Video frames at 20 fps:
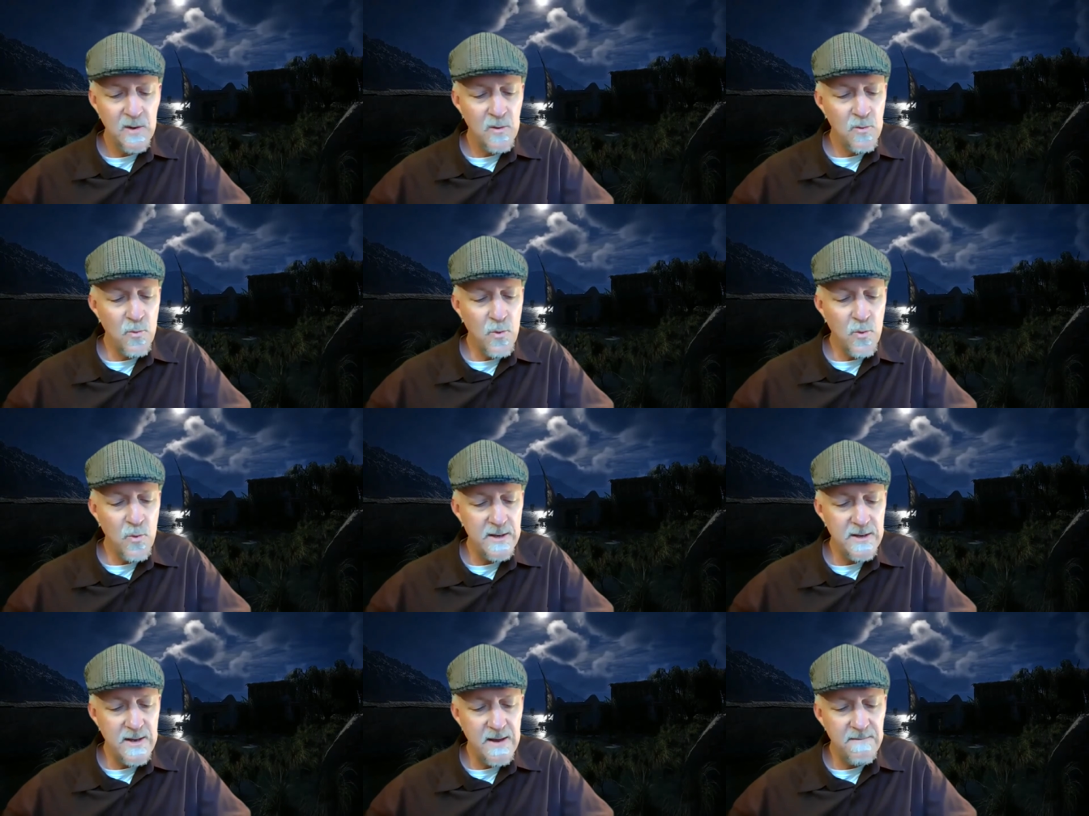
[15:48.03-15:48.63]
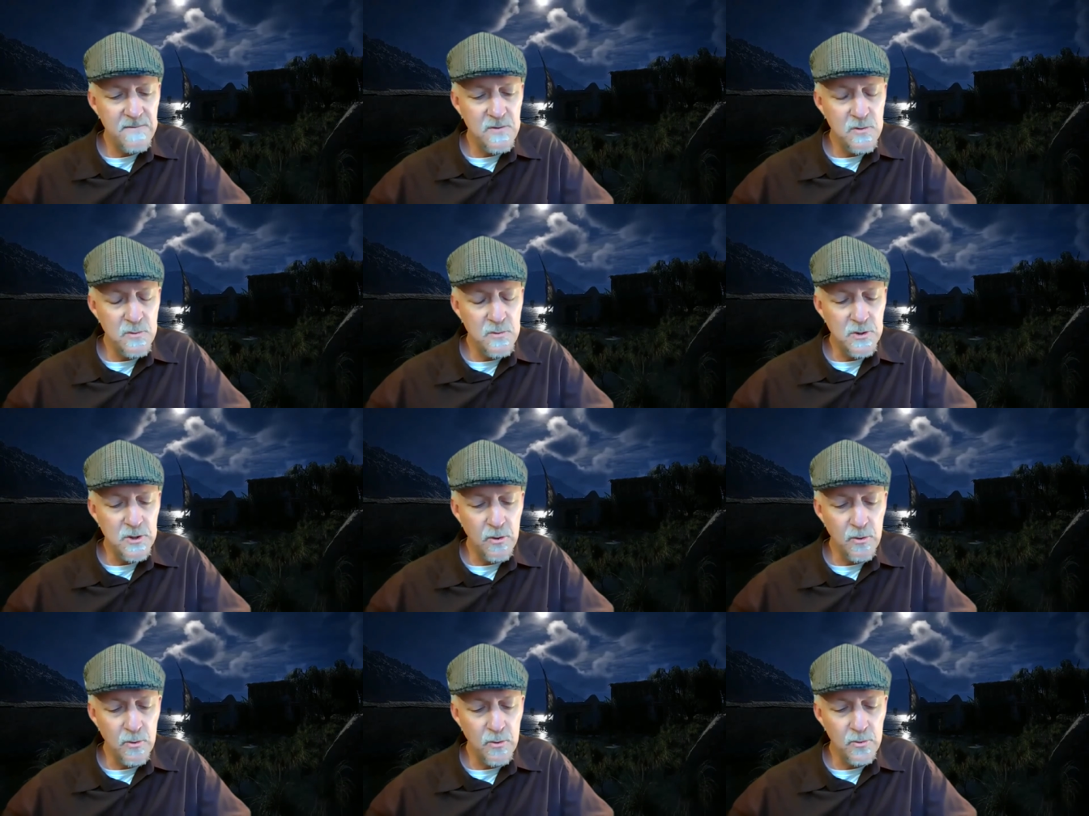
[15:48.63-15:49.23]
What have you
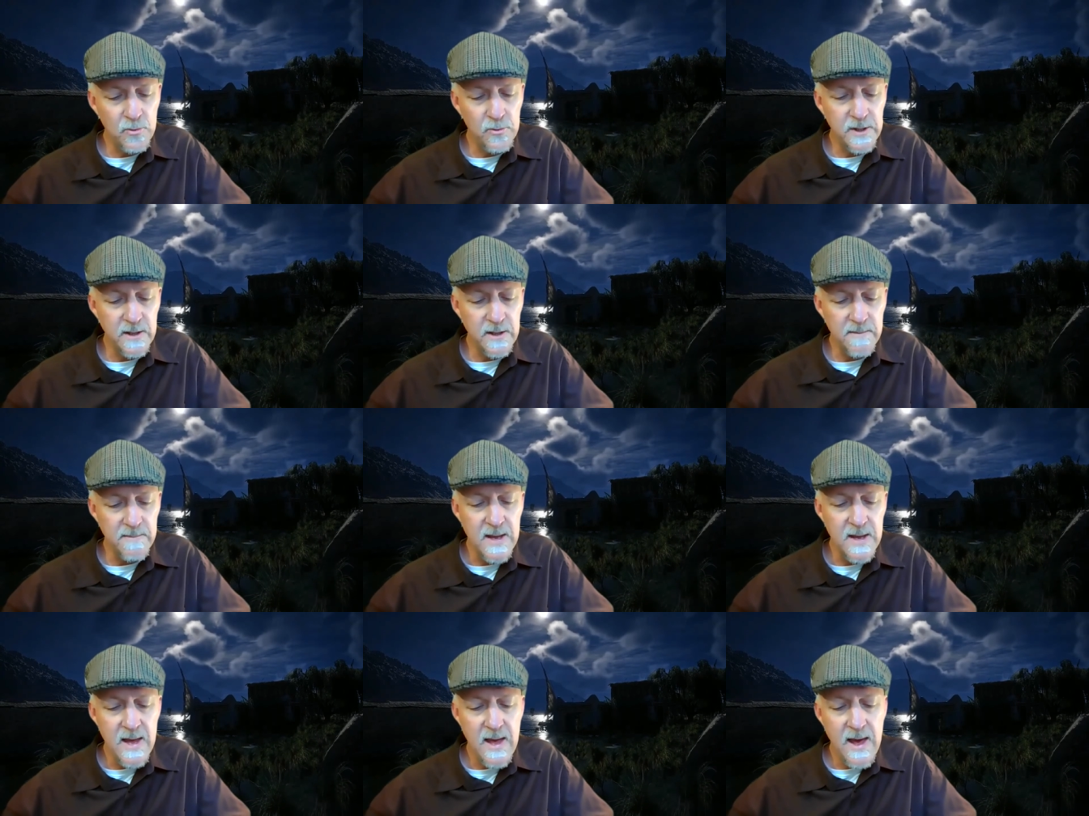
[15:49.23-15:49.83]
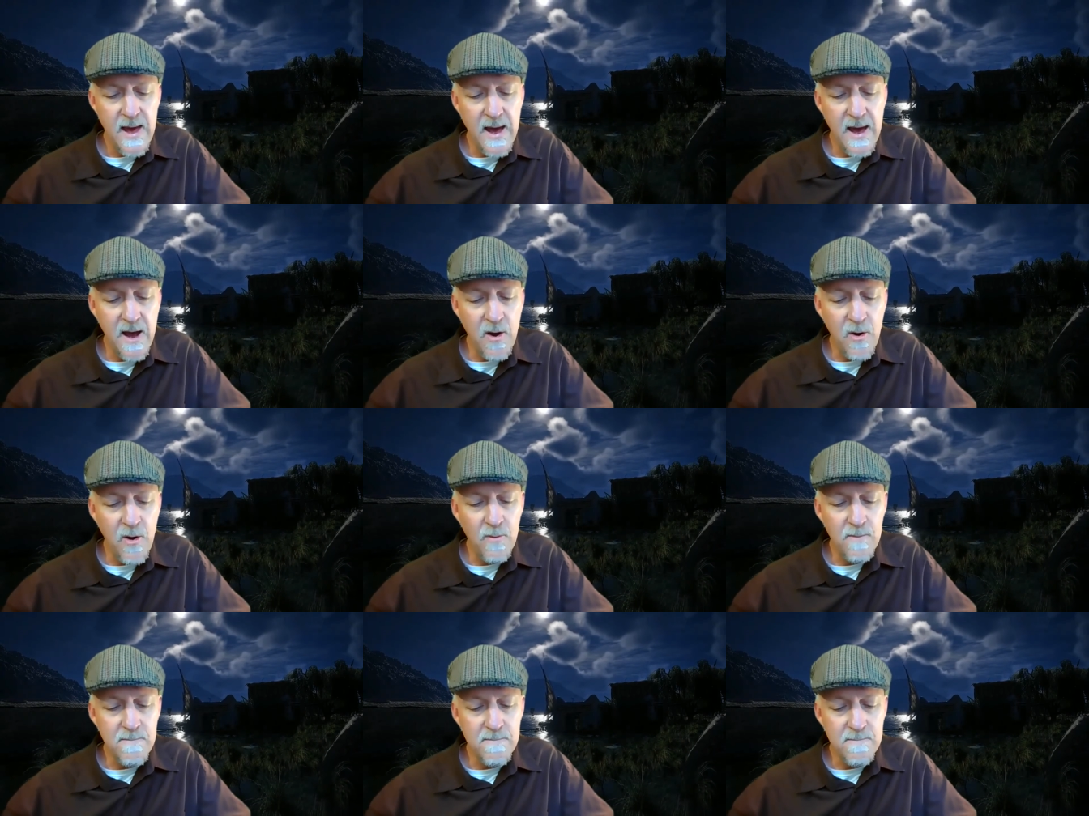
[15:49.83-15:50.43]
told him?
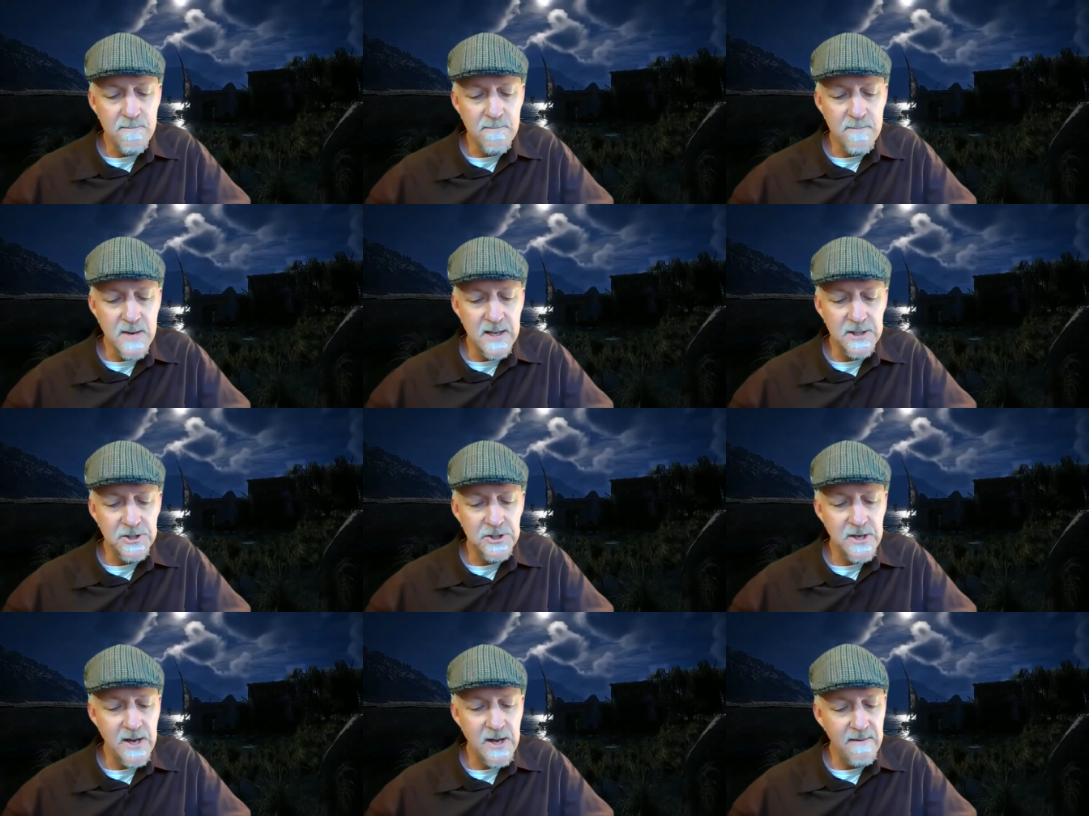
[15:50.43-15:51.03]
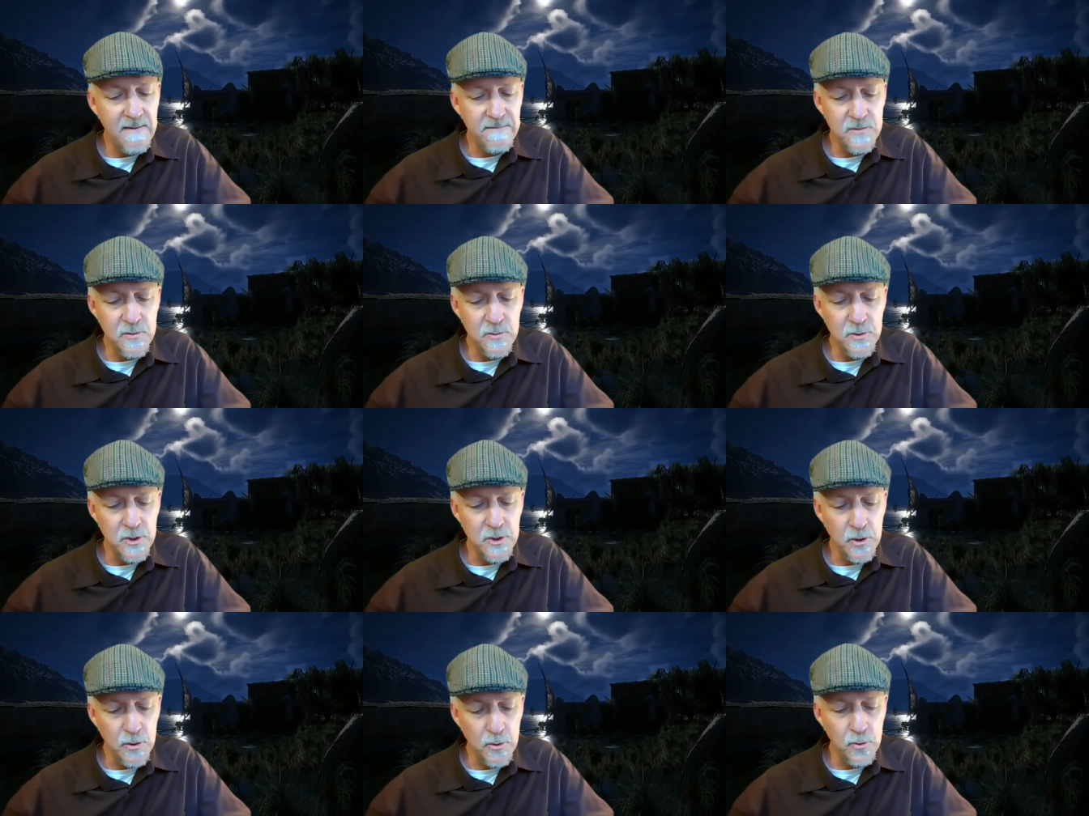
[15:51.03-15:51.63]
How much have you
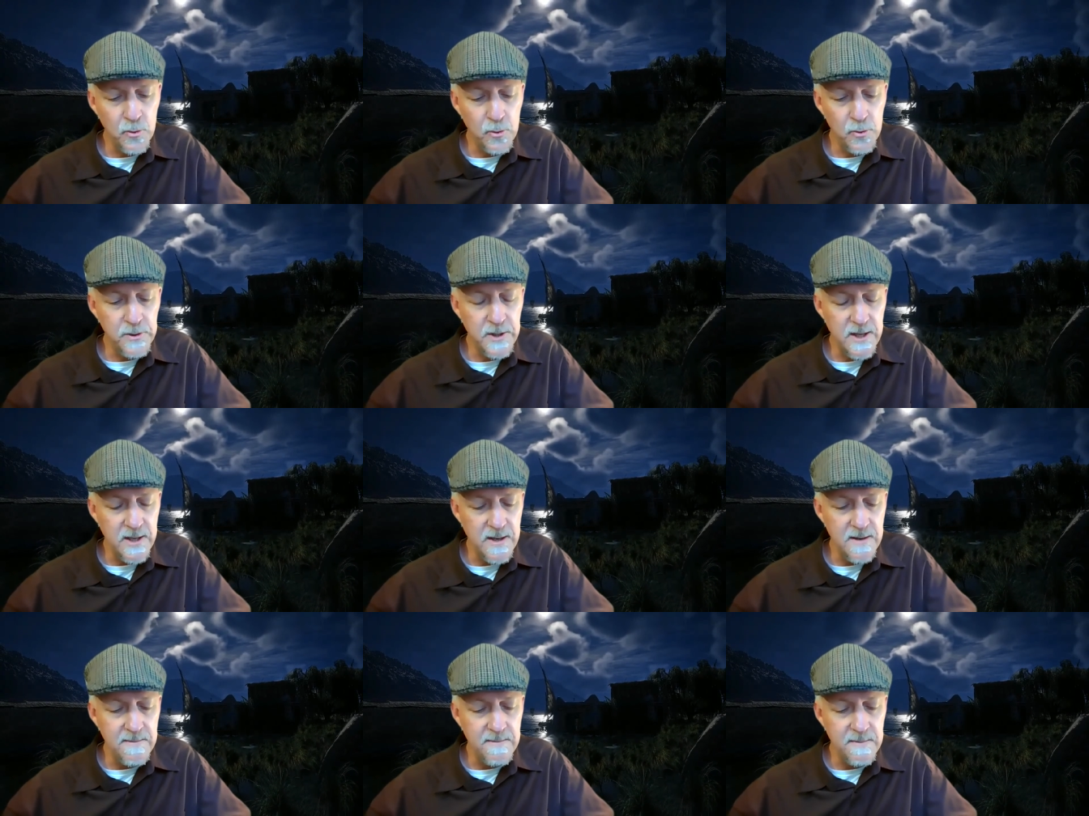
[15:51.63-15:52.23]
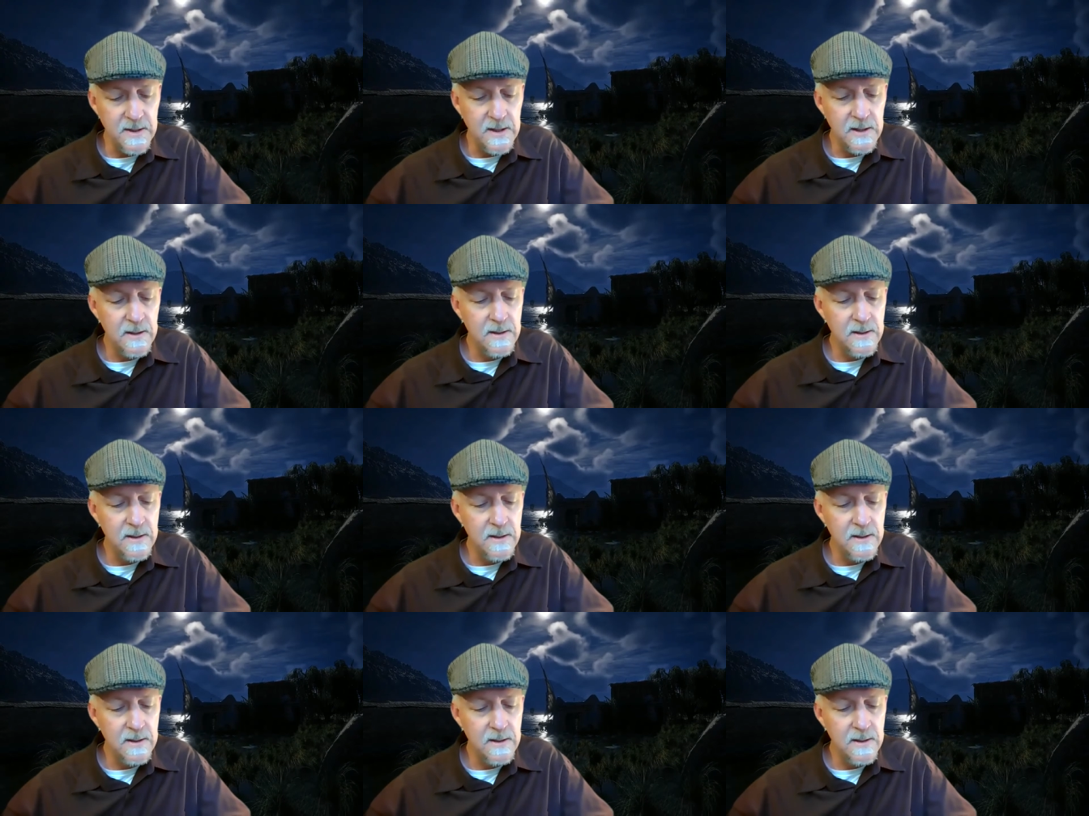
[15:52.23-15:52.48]
told him?